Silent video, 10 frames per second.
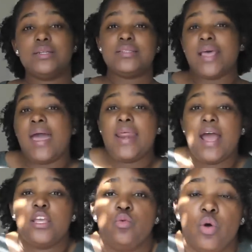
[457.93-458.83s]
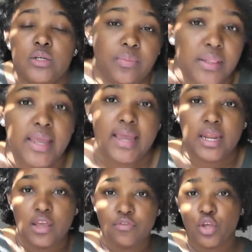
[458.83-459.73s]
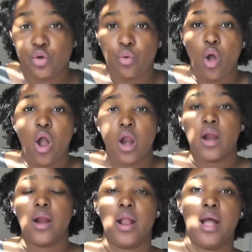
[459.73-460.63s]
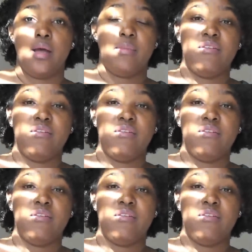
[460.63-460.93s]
decide how you want to plan if you are um,